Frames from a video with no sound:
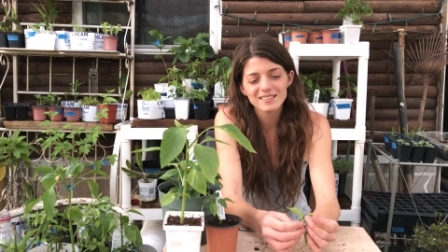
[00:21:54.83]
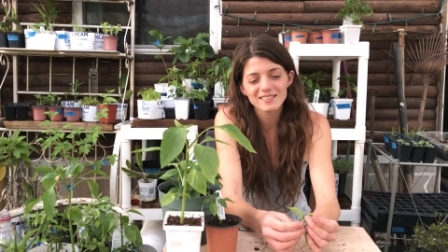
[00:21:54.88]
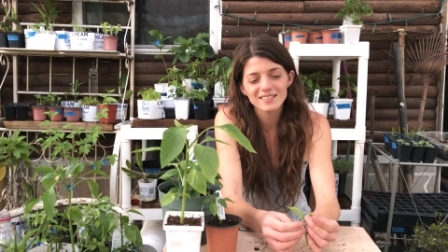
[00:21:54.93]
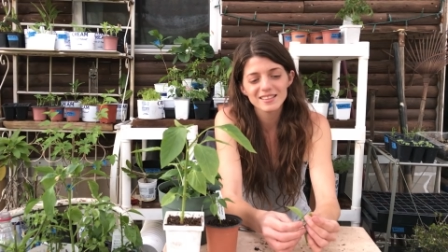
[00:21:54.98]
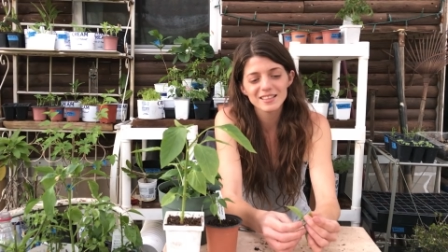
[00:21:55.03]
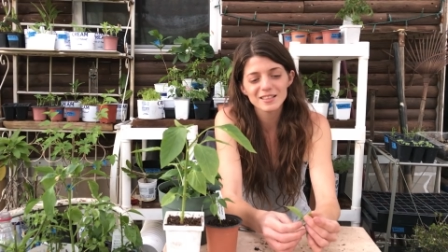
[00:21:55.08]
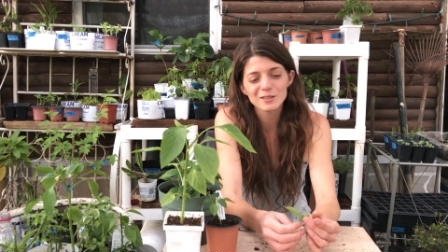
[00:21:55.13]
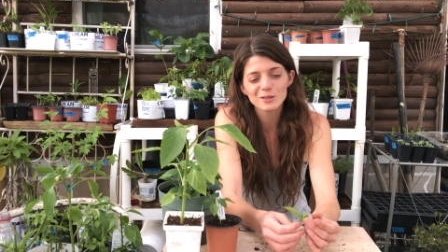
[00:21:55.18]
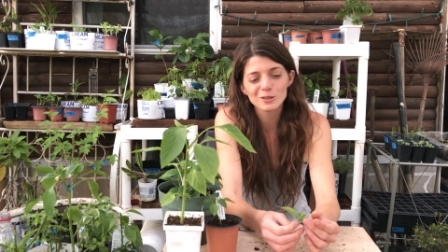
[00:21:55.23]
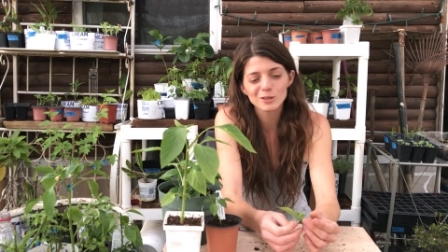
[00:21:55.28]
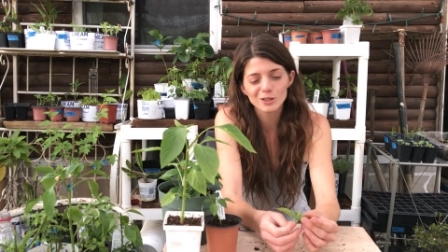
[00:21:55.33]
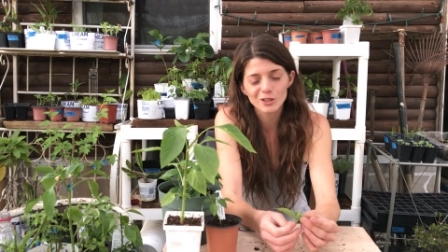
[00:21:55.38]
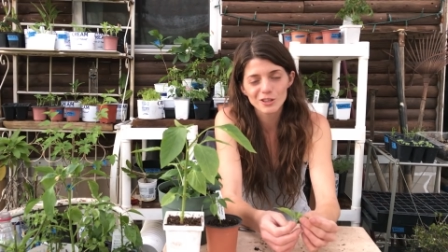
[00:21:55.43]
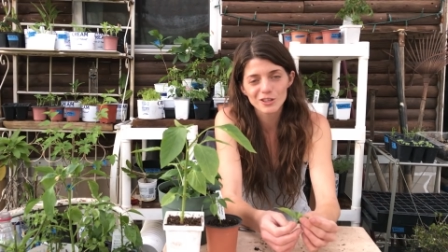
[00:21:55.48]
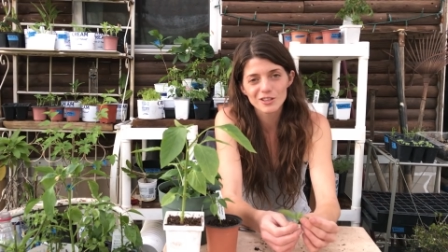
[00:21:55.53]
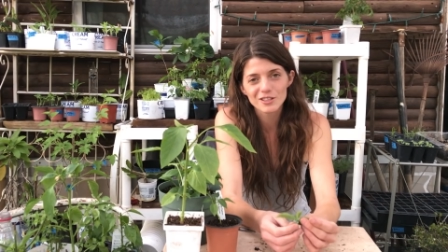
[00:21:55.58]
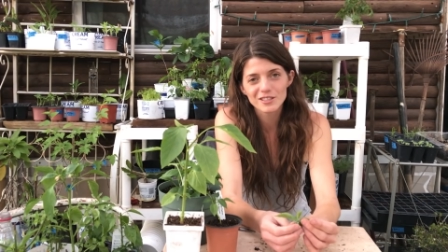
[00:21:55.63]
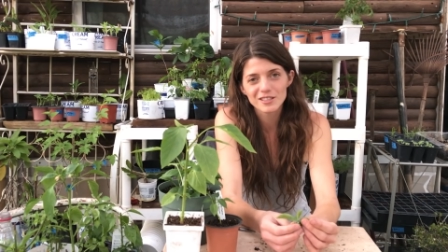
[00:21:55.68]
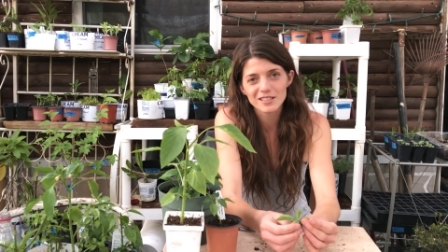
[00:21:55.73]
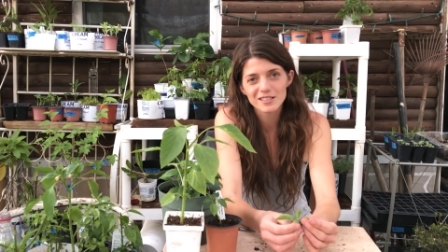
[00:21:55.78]
that you
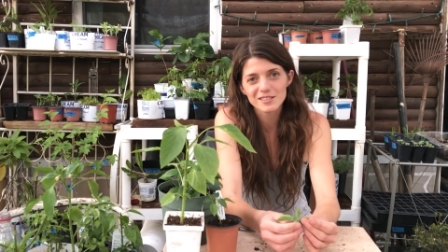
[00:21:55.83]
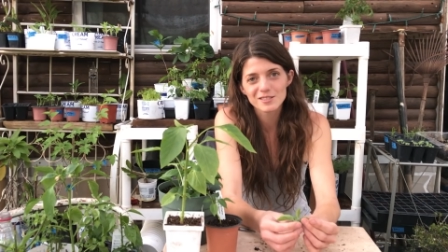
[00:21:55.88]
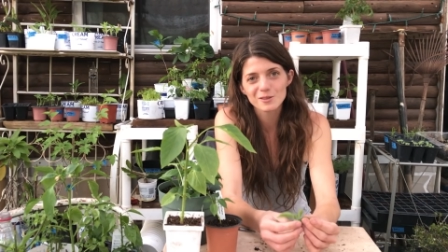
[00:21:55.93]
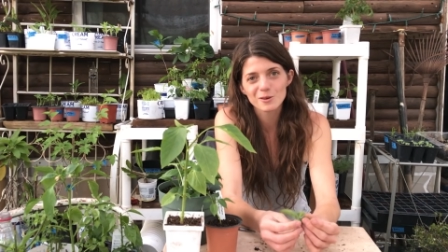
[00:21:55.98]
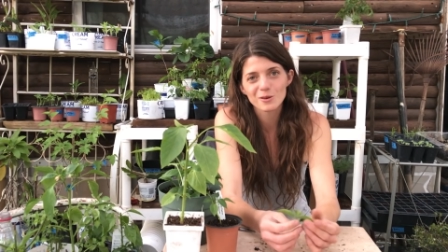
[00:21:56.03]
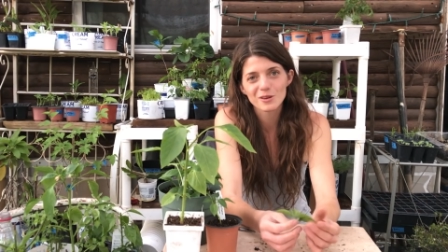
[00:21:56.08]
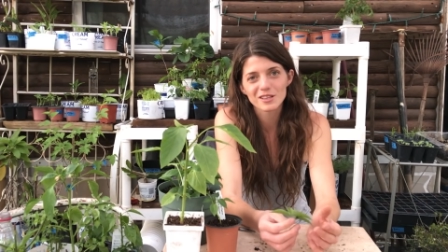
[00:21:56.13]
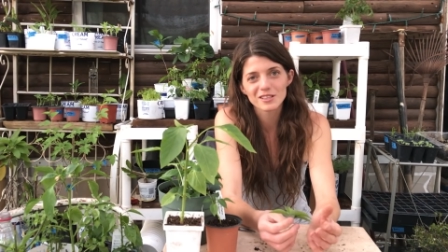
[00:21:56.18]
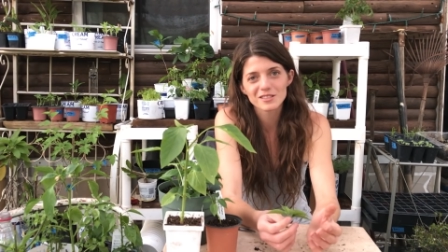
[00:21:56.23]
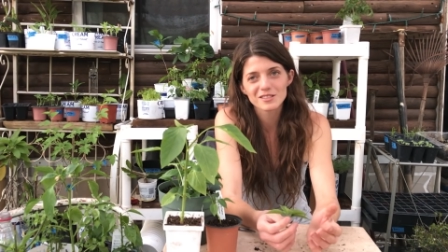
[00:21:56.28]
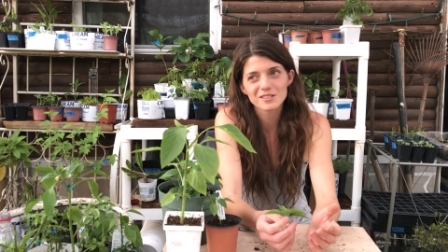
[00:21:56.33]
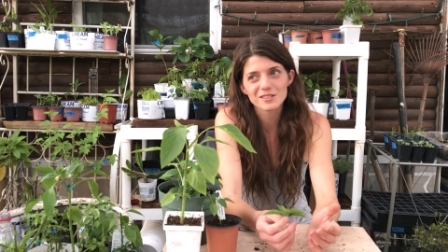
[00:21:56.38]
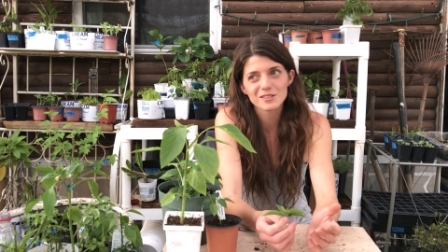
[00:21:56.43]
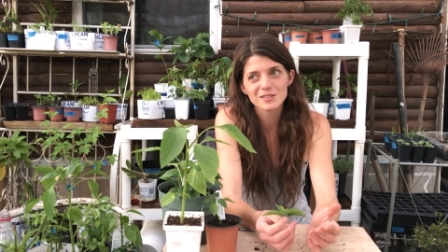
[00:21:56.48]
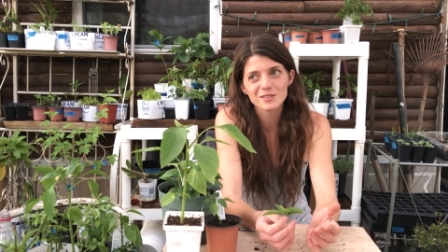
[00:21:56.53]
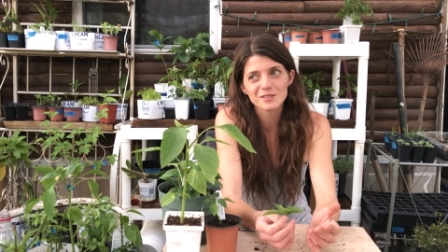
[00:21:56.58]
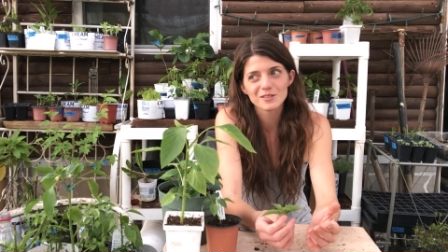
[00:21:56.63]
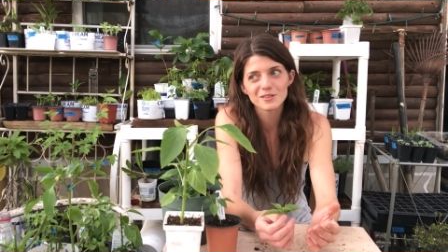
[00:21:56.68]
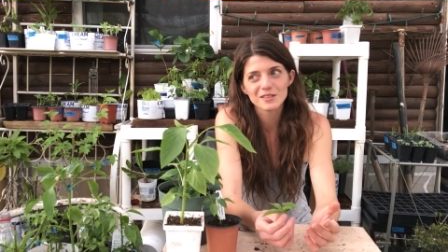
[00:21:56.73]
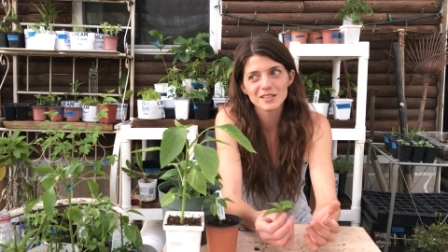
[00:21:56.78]
learn is going
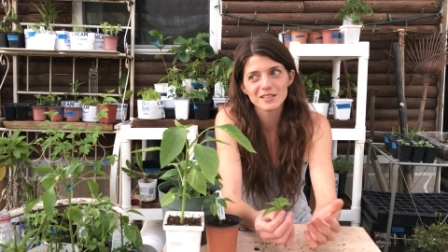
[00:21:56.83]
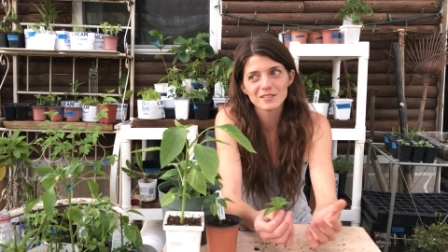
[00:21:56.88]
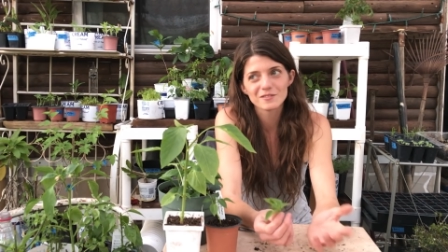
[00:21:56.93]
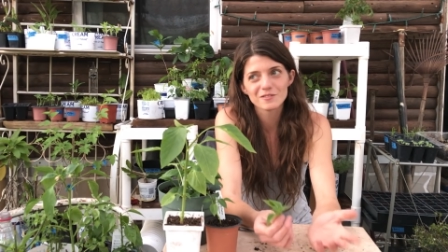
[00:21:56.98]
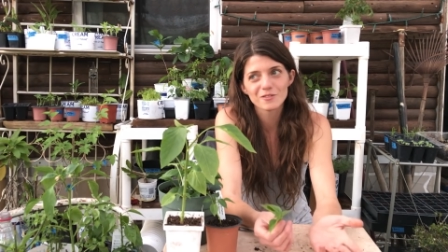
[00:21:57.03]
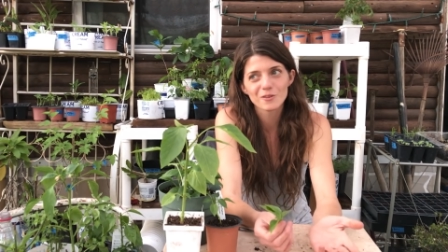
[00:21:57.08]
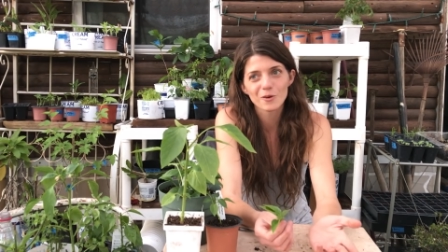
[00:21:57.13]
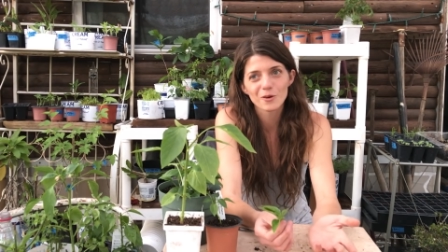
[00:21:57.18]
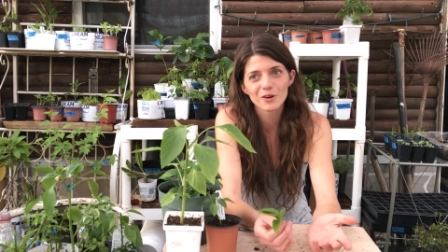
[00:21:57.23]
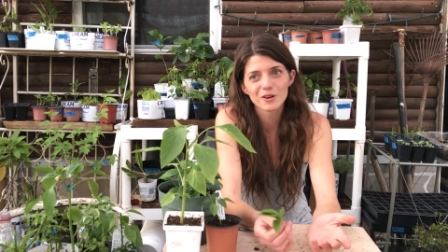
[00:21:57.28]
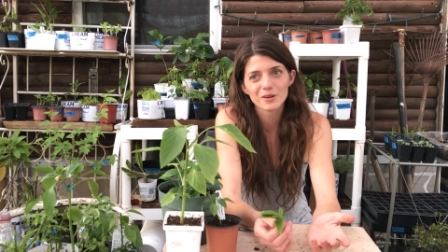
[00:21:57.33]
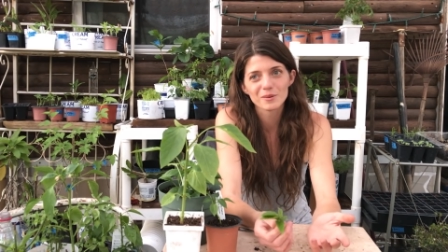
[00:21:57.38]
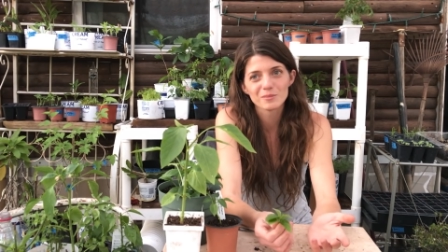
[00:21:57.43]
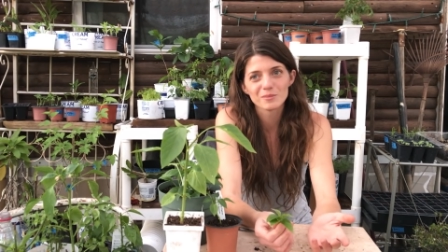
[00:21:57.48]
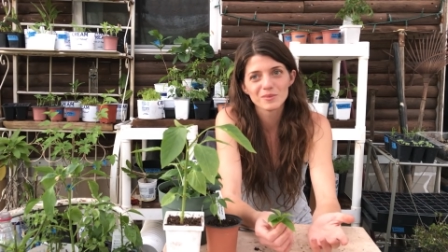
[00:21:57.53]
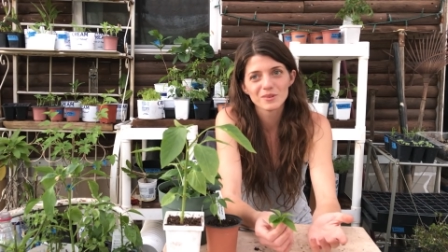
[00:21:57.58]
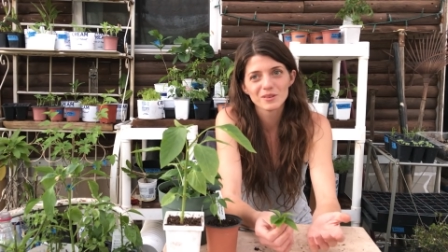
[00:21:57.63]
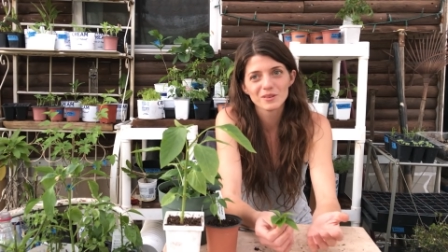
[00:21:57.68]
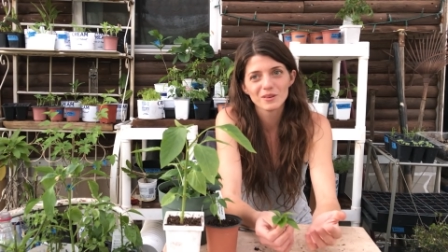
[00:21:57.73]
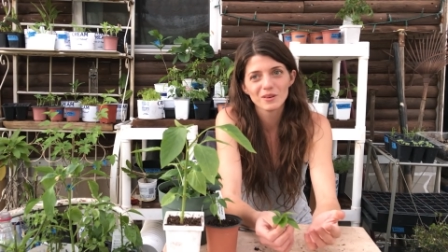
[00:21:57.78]
to
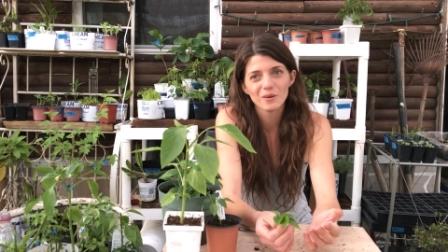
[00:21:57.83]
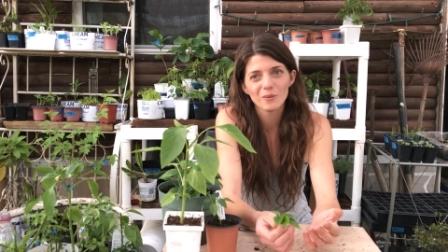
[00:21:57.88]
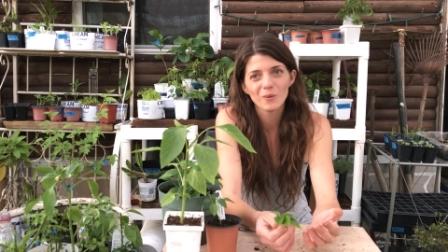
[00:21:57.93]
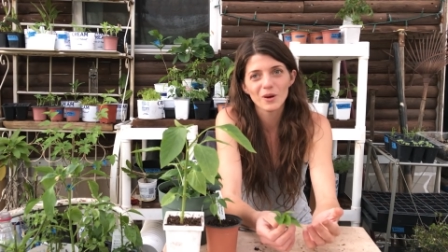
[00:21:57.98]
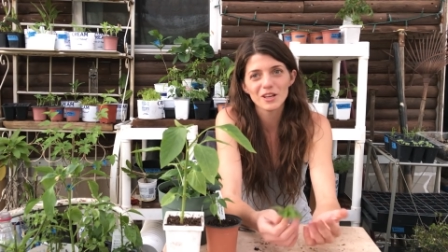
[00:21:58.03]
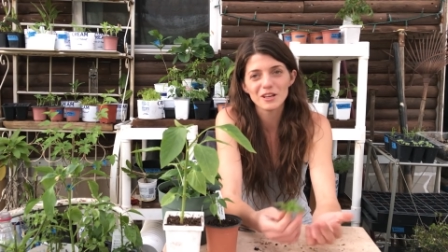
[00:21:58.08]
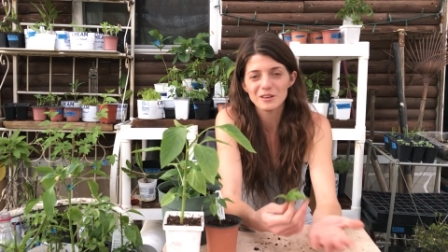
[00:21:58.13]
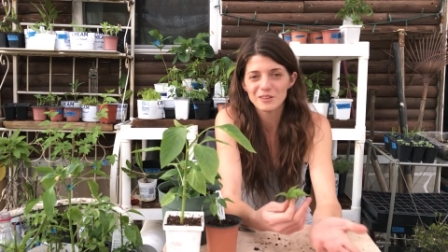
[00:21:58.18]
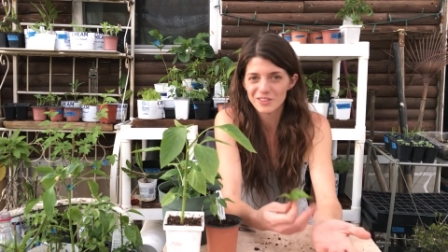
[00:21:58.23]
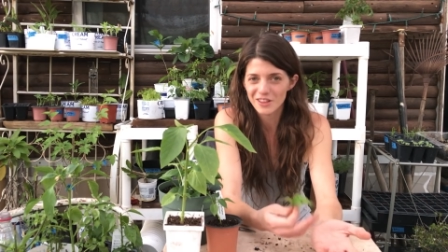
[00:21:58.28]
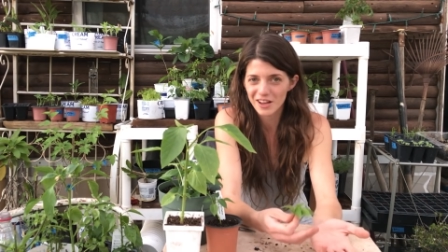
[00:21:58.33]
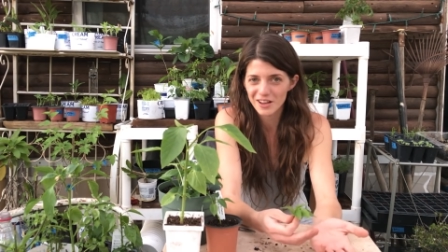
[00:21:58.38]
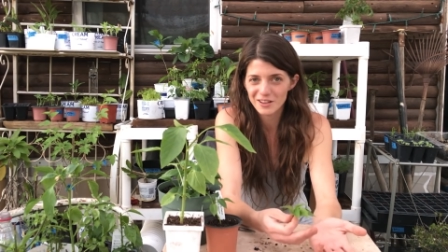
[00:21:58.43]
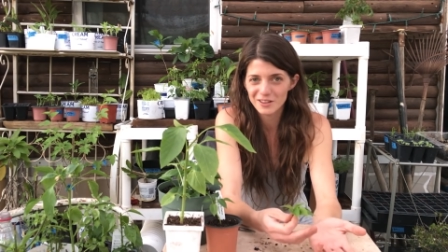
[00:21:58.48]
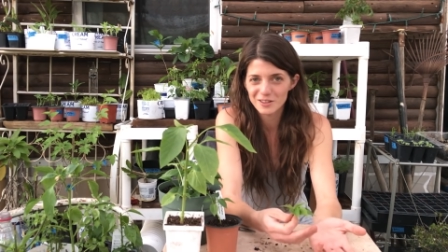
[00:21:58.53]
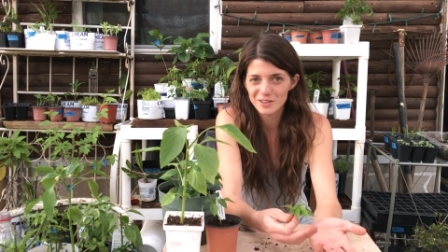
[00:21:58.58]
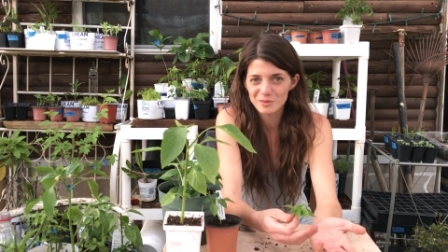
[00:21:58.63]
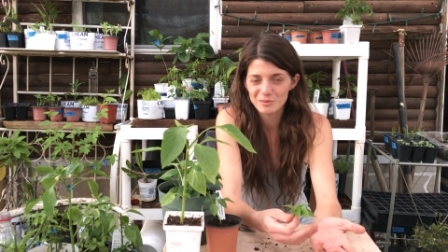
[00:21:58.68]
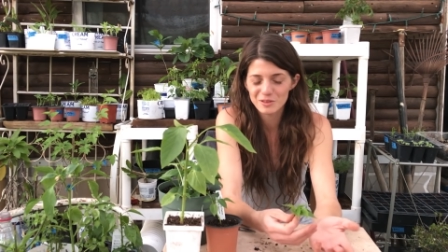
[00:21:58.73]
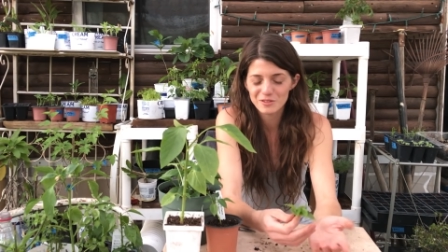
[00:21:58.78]
inform what you thought
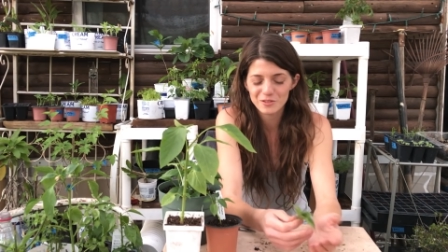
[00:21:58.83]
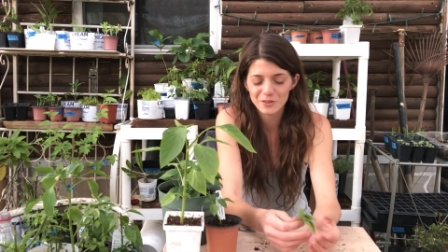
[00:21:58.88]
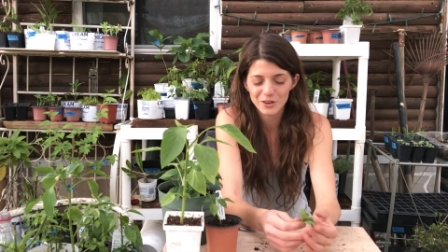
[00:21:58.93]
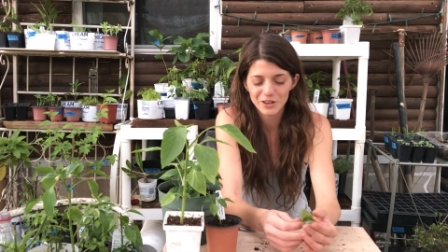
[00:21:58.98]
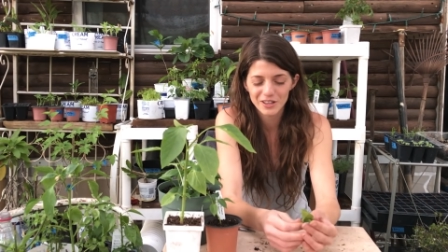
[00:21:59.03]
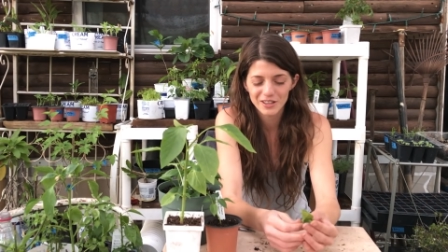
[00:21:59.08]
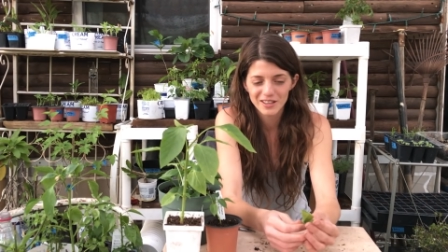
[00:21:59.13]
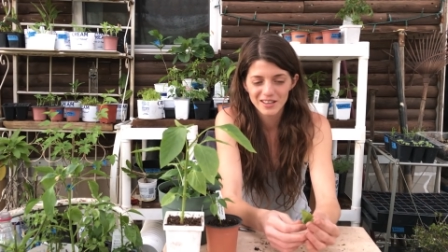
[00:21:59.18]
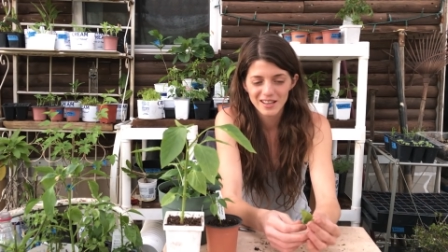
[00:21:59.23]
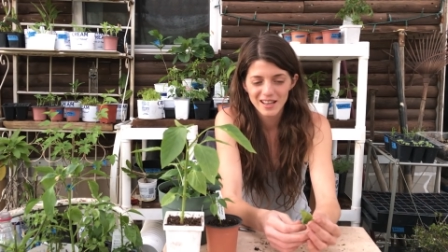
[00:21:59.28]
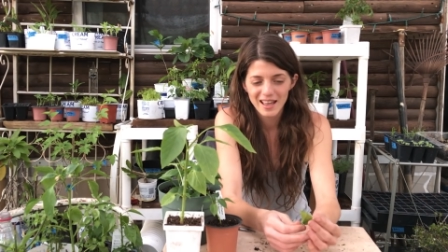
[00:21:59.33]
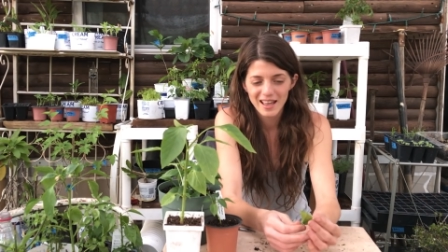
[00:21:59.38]
you knew before.